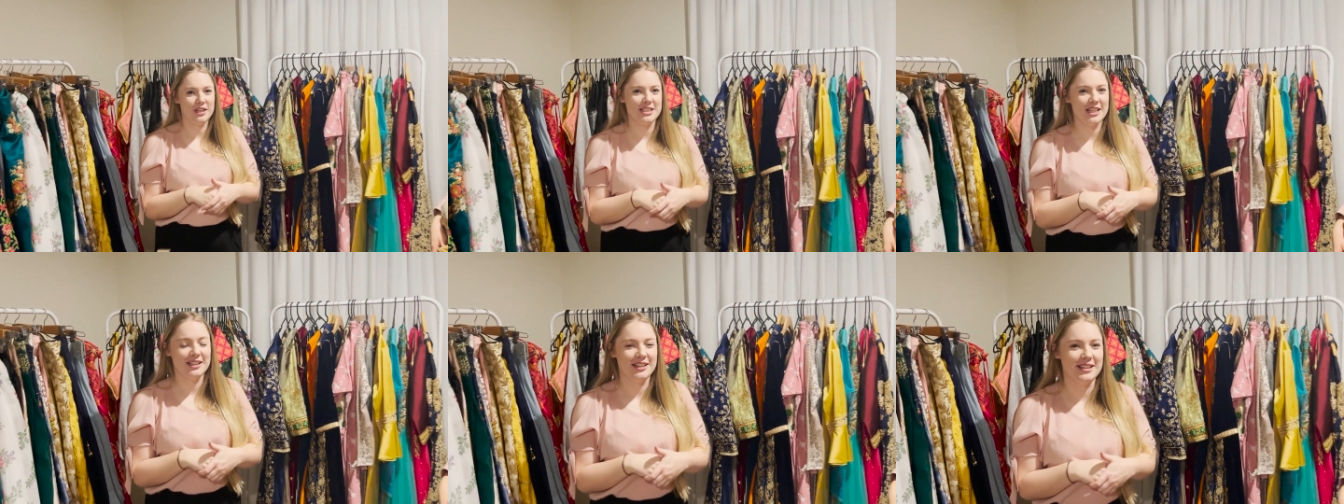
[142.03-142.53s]

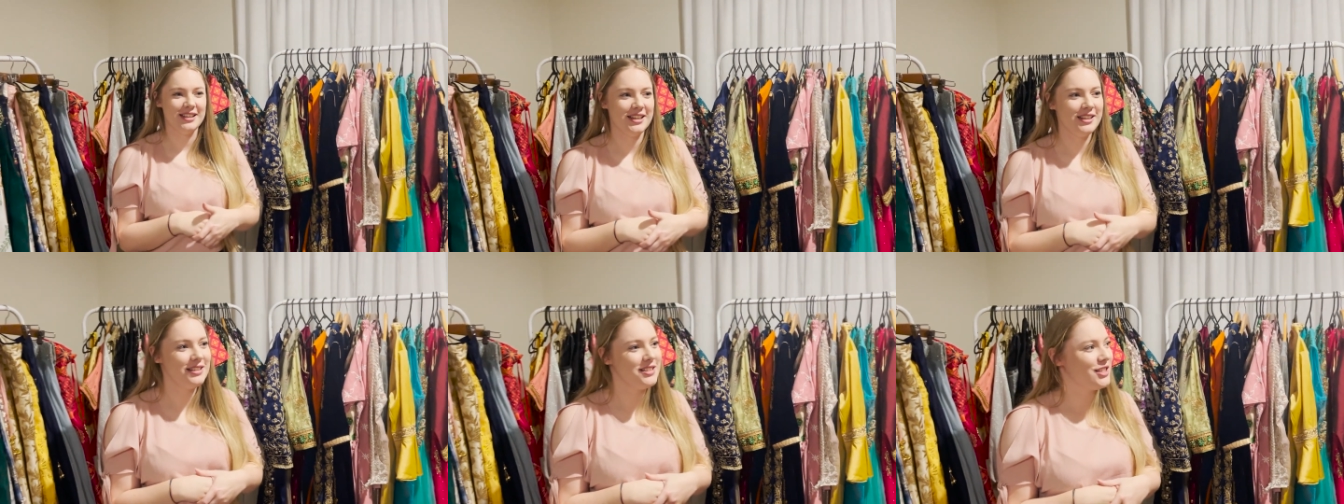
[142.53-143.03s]
Fiji and
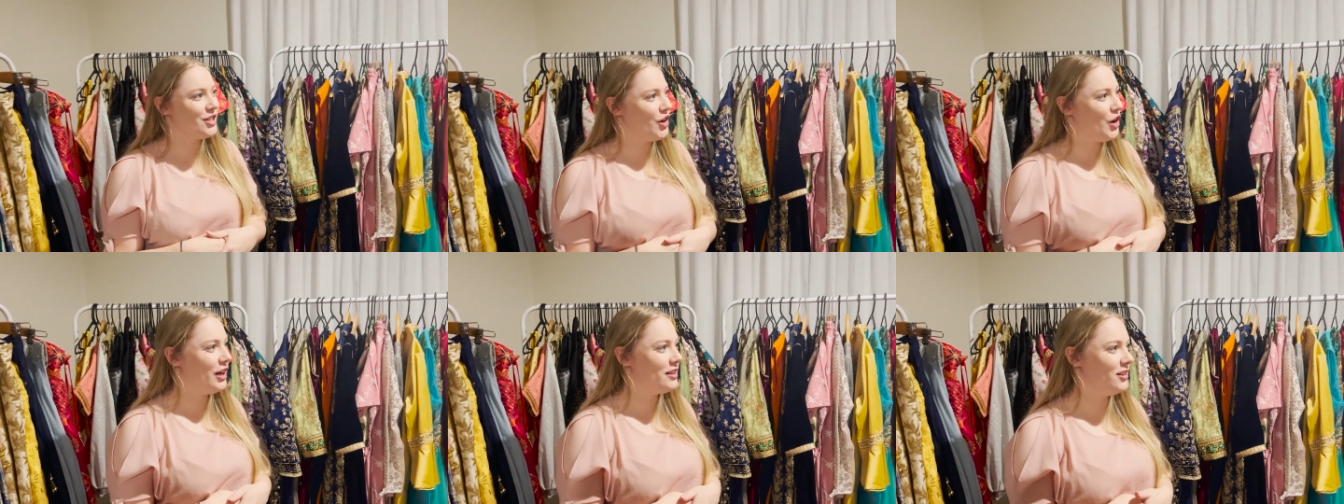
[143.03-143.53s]
Indian, so
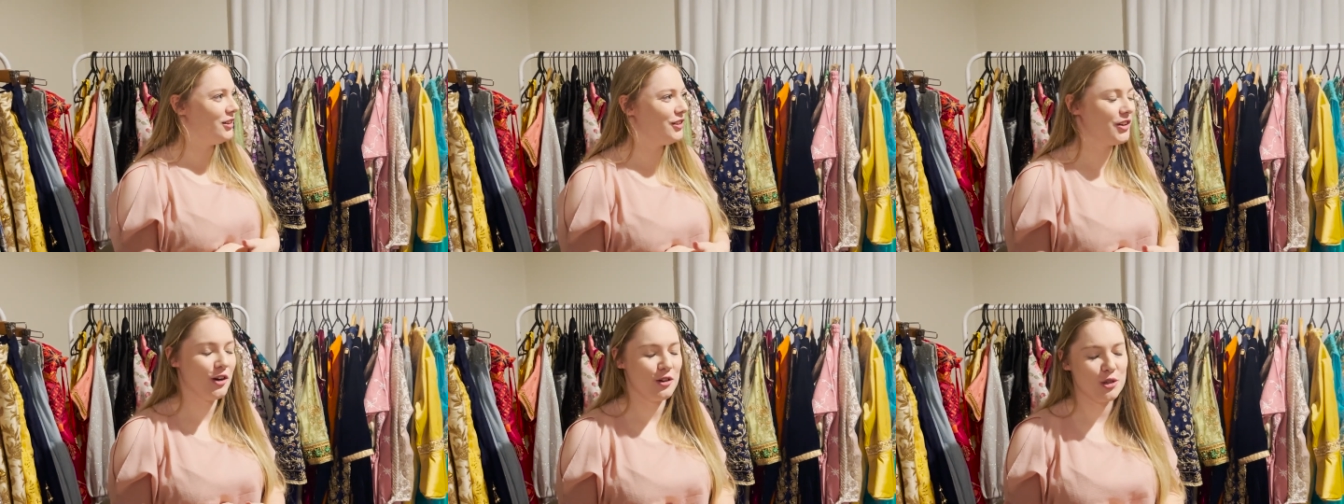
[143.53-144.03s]
I had to
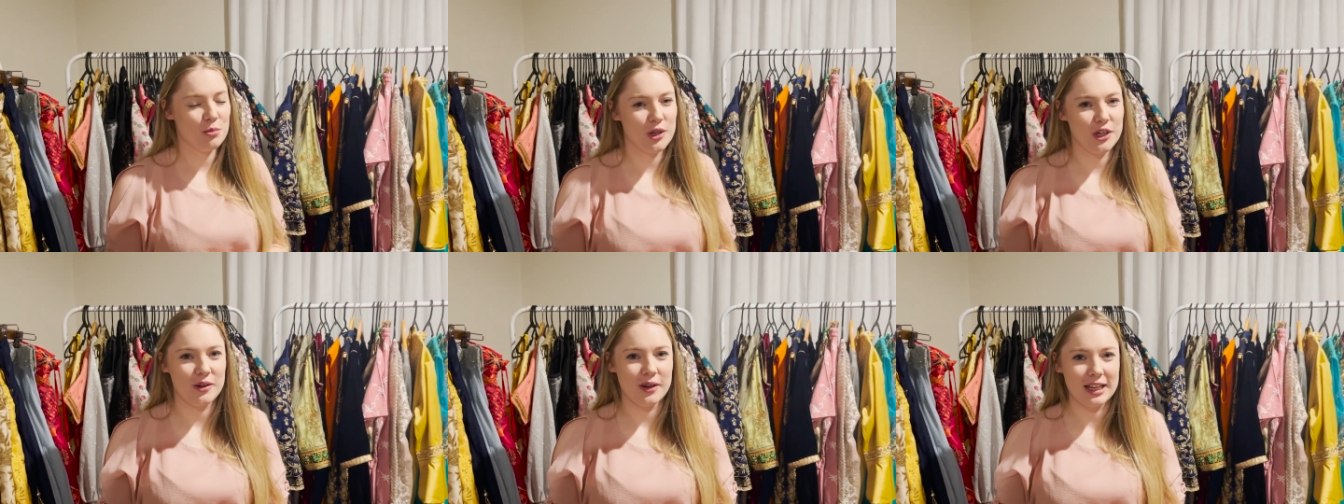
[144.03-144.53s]
learn culture
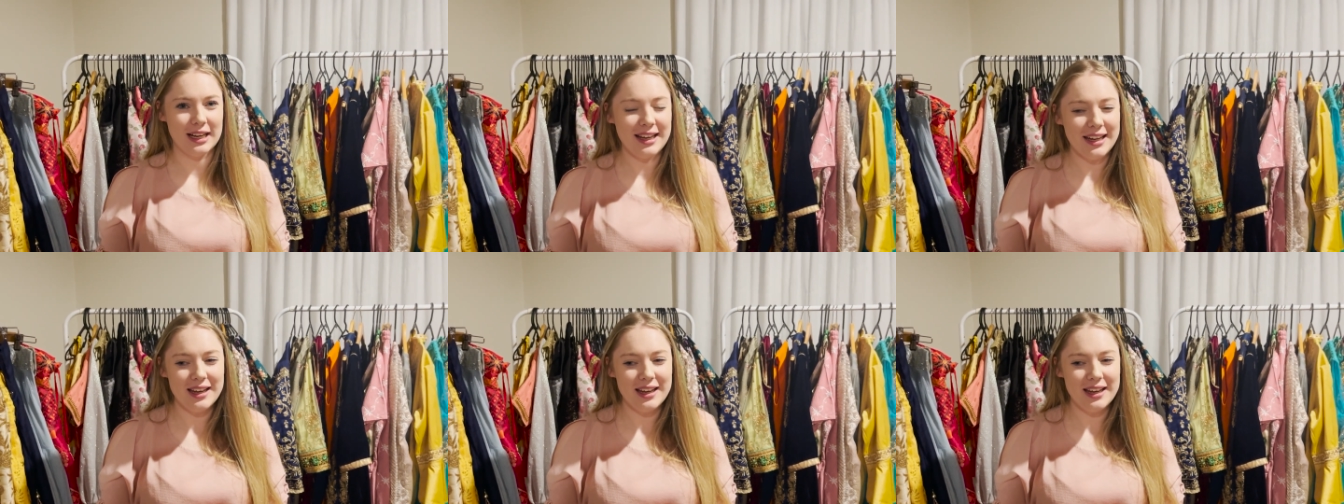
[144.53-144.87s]
pretty quickly.